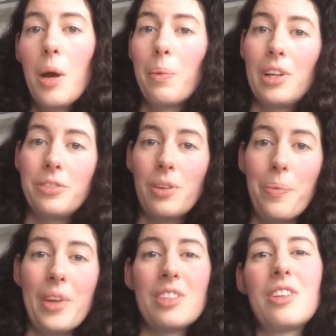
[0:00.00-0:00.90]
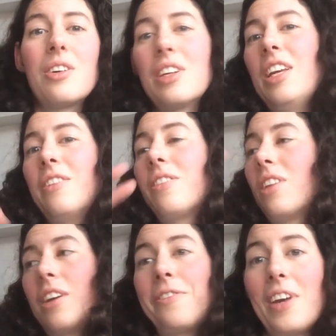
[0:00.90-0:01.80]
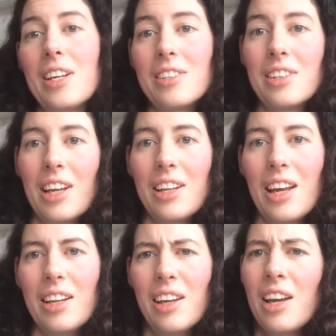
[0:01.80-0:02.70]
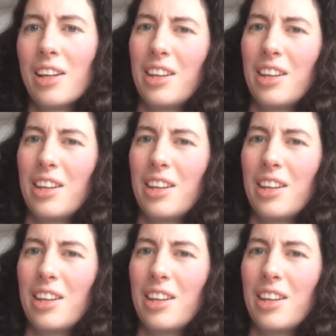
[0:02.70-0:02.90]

But if something is going even a lot faster than that,